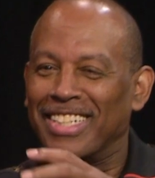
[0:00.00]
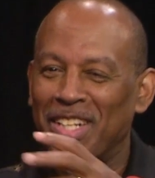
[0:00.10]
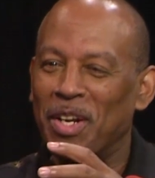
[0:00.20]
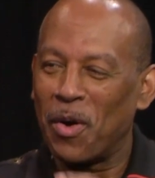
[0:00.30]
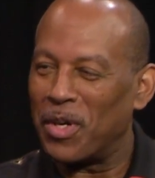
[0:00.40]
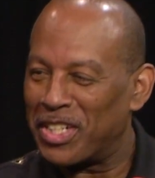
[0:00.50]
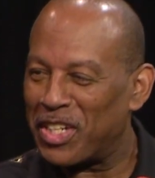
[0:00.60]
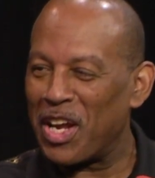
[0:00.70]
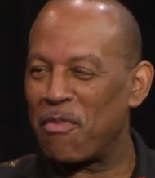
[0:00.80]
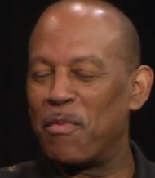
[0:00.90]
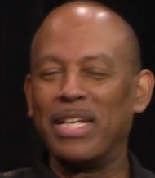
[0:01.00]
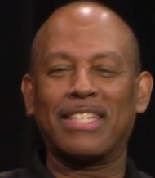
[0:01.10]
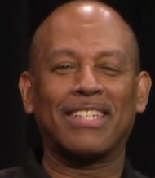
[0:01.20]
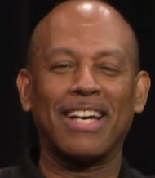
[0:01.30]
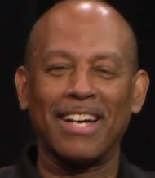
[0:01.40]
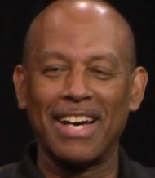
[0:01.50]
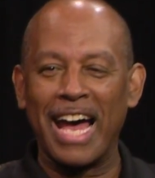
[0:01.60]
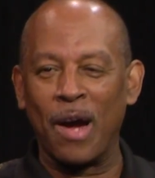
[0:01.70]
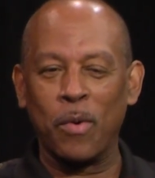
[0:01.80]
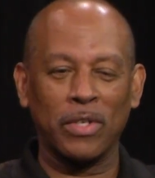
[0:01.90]
you know, right, achievements. Right, right. Uh, mm-hmm.
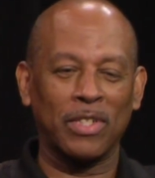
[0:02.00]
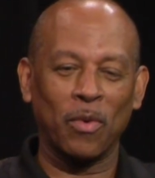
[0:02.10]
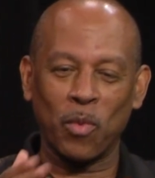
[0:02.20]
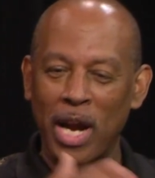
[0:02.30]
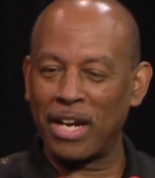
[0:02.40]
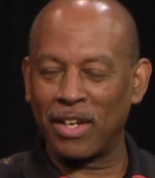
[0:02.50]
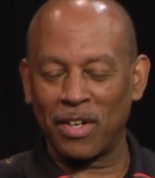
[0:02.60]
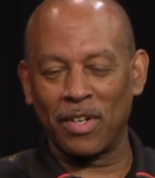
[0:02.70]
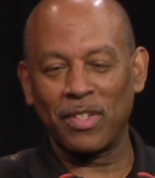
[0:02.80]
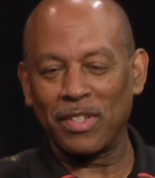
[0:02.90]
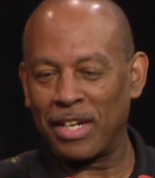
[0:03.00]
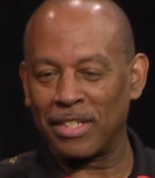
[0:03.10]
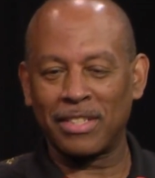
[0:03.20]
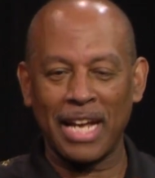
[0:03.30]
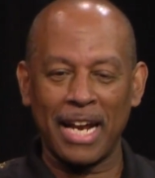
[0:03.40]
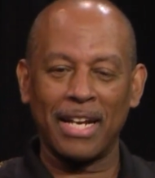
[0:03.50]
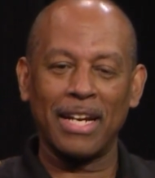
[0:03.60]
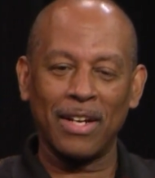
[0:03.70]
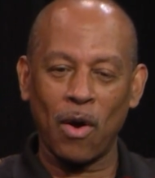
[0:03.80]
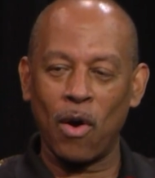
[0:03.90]
I was a regular uh,
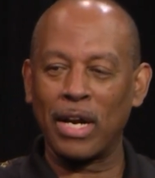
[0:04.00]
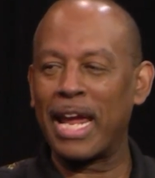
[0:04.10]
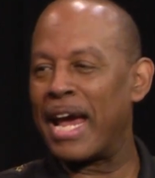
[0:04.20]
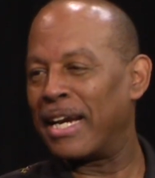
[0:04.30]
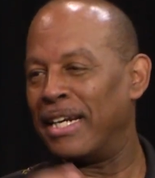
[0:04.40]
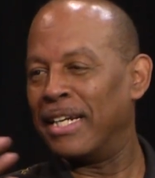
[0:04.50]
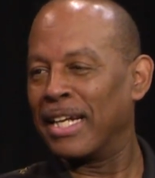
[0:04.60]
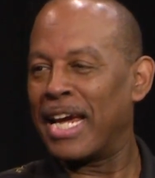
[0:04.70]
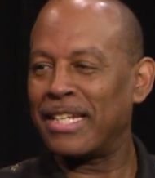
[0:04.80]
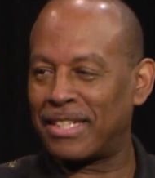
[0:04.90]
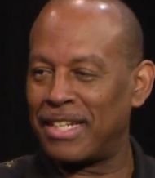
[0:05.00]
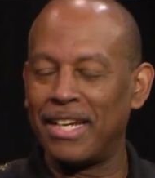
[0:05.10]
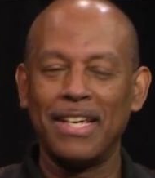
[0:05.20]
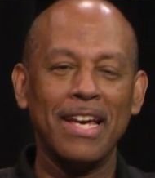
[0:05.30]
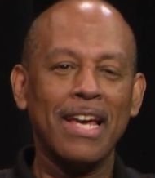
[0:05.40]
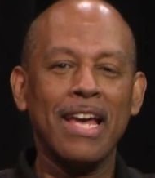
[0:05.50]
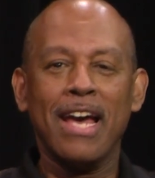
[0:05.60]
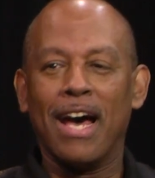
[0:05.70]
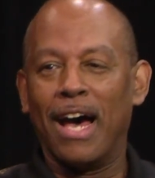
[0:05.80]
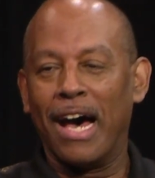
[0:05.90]
stand-in on Cagney and Lacey. Oh
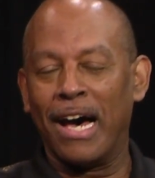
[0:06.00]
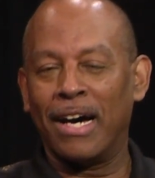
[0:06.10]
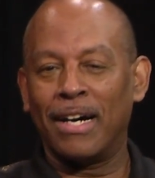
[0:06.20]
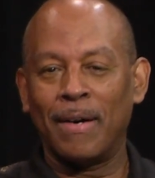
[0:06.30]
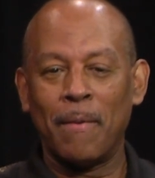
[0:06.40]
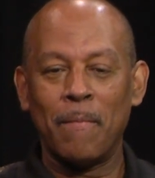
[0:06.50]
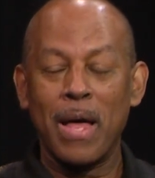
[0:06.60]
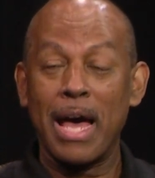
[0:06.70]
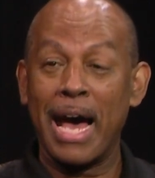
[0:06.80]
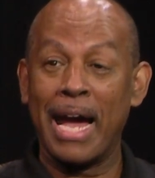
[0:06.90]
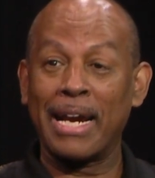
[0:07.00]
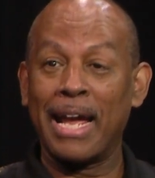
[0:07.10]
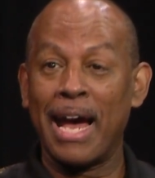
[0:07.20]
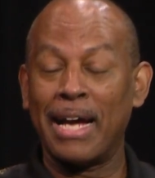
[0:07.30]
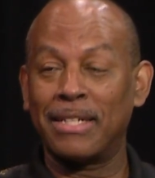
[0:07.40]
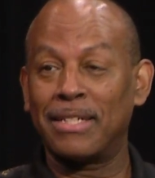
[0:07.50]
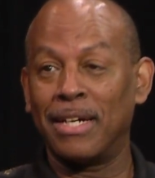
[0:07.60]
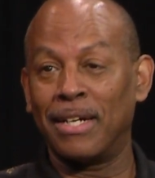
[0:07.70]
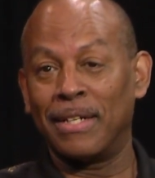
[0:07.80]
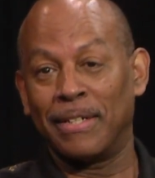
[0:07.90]
wow! Um, I got
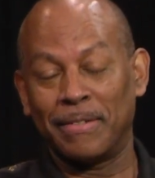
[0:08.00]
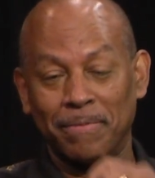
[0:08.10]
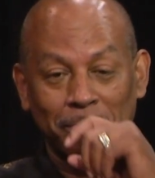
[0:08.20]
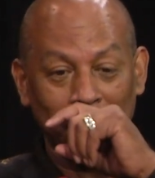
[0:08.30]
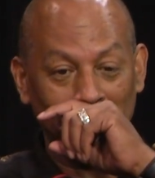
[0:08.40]
um,